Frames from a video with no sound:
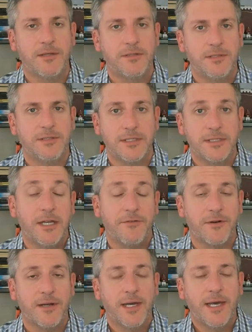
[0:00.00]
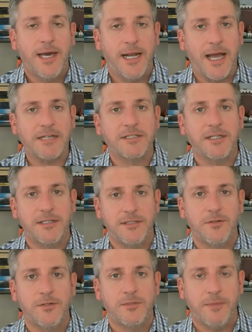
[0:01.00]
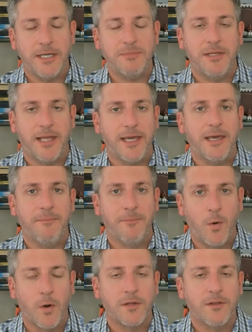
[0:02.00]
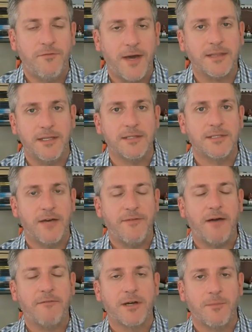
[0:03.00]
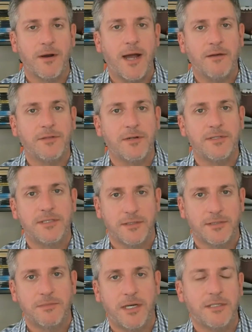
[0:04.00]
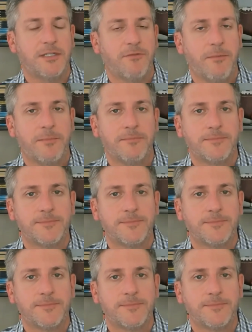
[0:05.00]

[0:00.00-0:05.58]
Hill to deliver, and actually this news makes me like him more, the fact that he doesn't have Alvin Kamara out there to steal some touches from him.